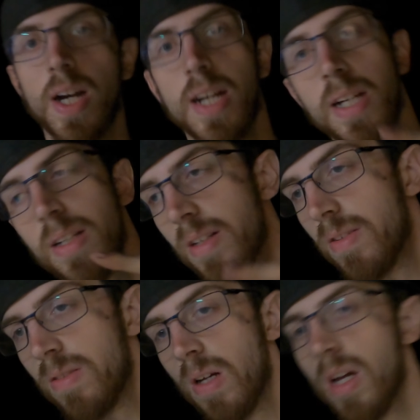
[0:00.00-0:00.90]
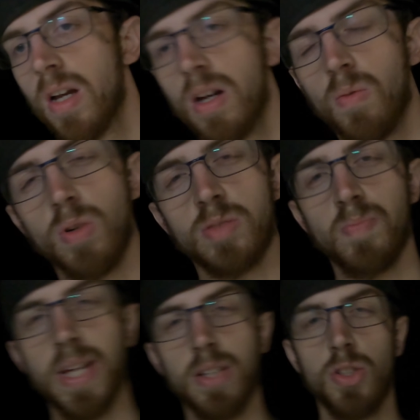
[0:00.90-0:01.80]
I was
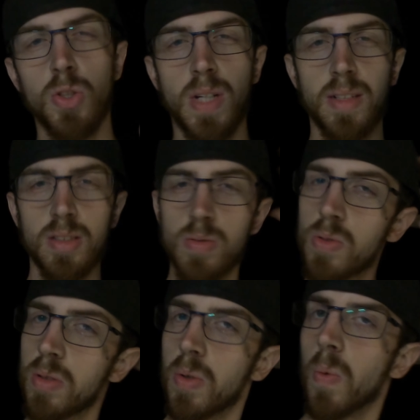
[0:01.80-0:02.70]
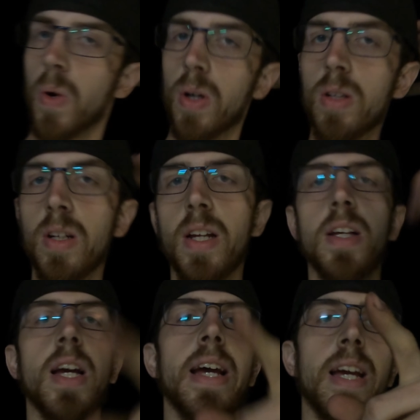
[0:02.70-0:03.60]
making sure like this was gonna work
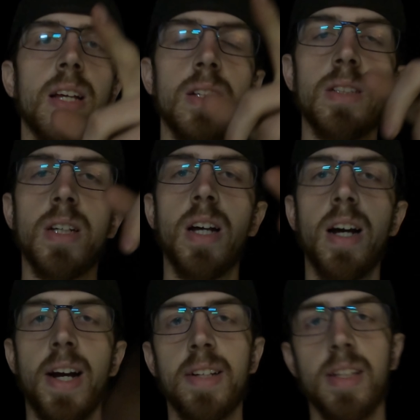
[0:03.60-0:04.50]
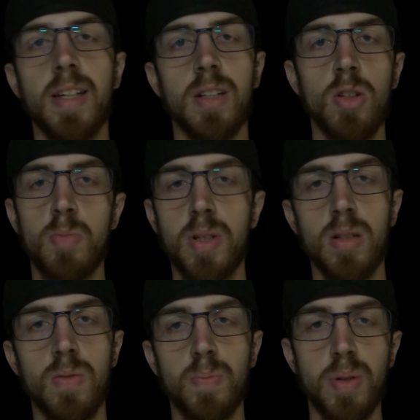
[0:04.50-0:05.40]
and I did like a little bit
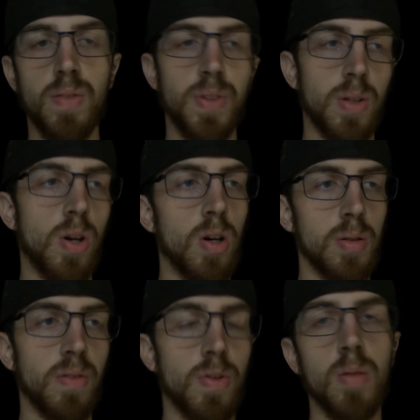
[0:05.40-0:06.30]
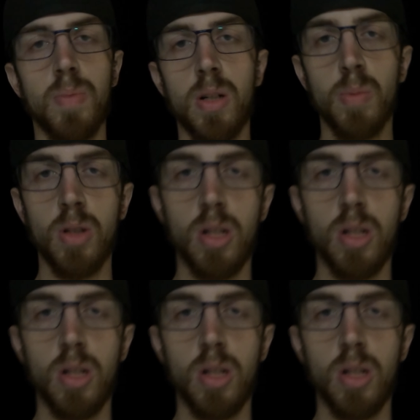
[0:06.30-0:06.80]
of buffing on the front bumper